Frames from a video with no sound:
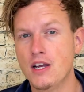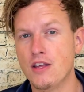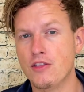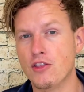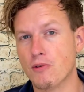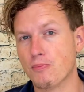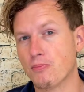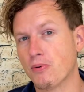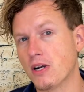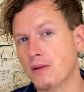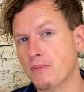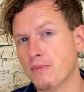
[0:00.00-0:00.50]

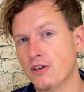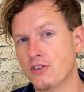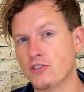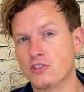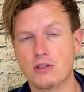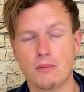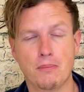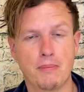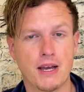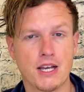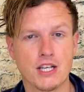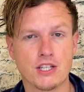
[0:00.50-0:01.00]
They're pretty much
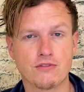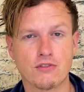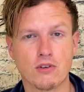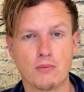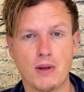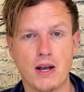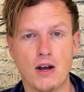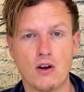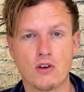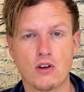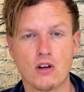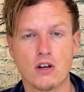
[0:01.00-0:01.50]
the best from
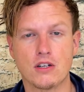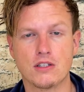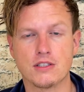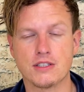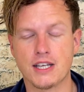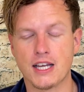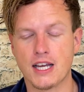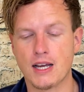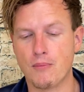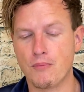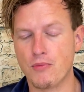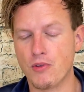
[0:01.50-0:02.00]
Alcon
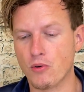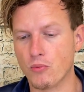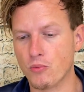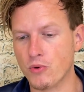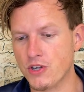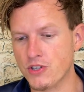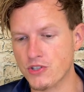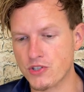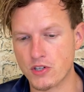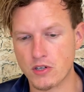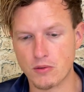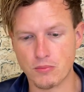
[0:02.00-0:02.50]
Chem. They're
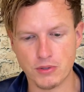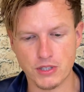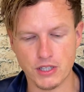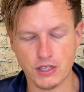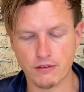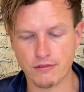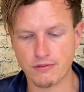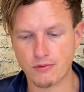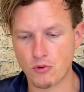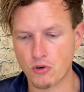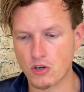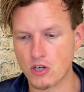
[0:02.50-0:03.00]
reasonably
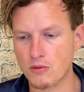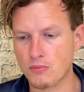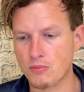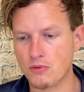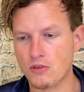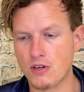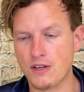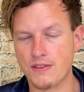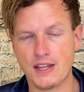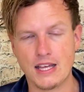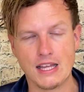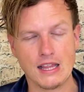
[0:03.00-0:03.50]

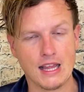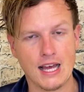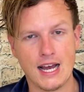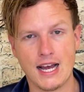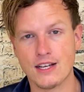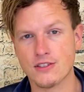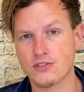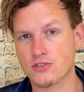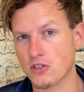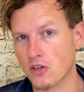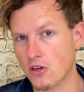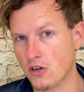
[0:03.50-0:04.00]
affordable and they
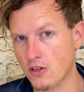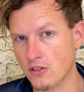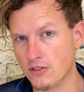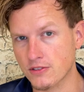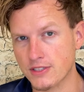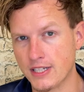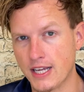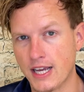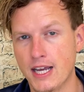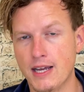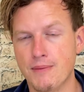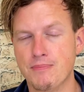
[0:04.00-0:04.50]
last all
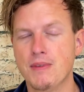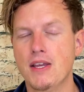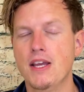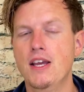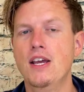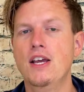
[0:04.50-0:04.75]
day.